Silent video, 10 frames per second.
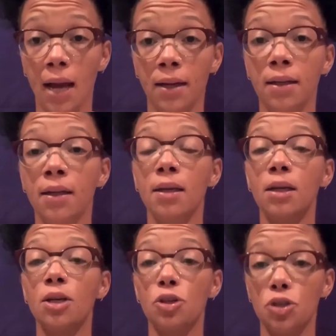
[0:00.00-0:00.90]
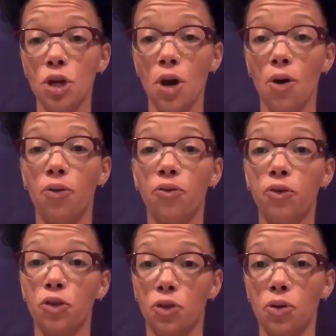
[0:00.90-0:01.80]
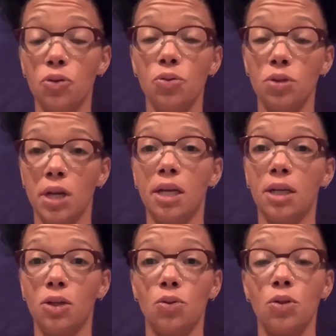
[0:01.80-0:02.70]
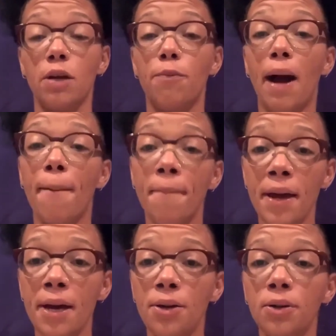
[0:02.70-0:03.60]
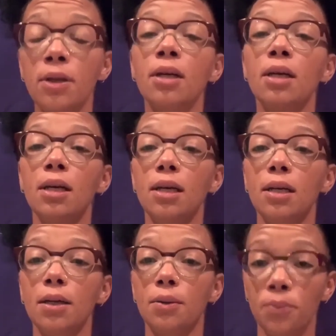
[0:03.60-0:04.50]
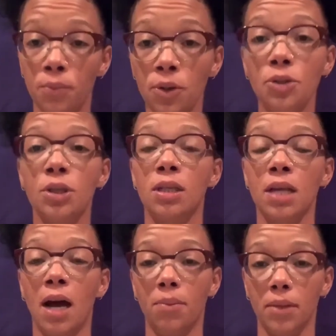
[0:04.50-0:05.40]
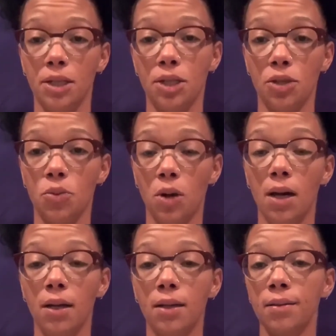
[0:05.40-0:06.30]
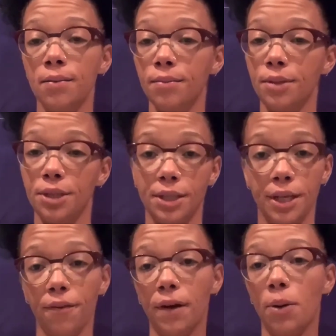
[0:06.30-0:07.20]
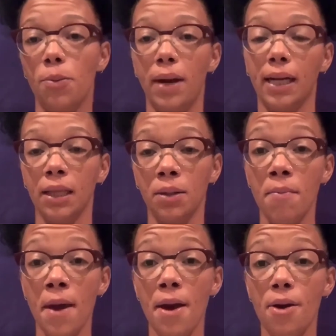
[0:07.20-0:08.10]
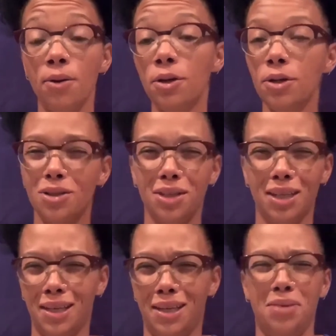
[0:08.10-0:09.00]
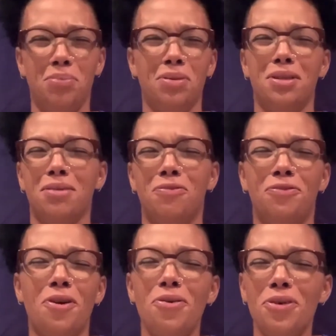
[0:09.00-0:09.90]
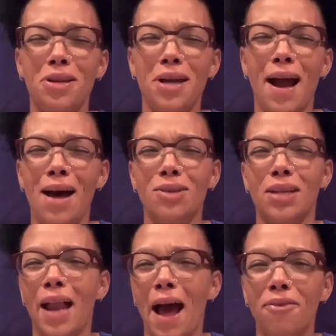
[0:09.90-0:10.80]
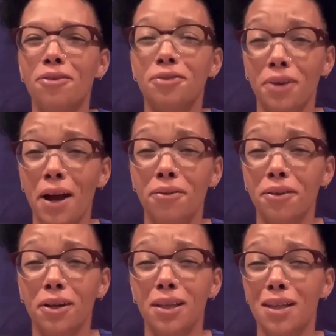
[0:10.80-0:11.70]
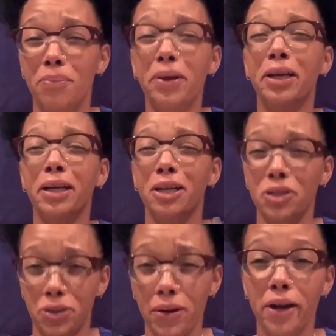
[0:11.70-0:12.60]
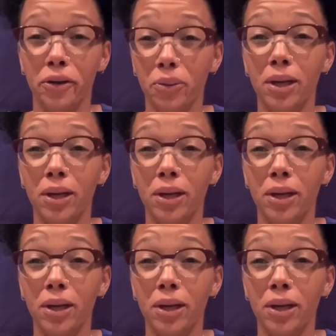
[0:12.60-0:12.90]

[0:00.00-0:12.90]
So, for those who tell you to do stuff by mail, most of the time they just want stuff coming back in the mail so they can keep it in some folder in the house and have it forever, and then put it in a shredder one day.